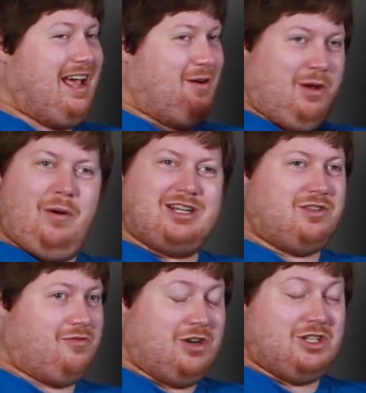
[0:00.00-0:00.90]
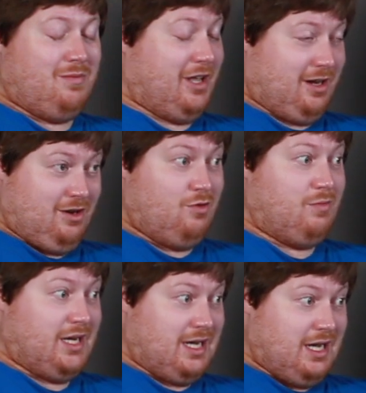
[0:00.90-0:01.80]
And when I watch the footage, I'm like, oh
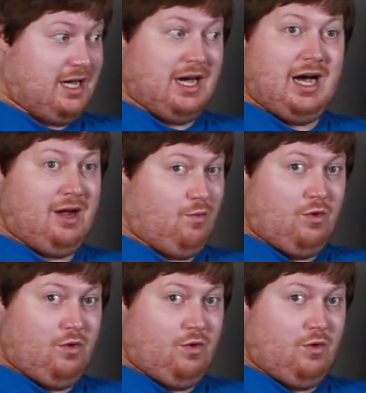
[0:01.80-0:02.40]
my god,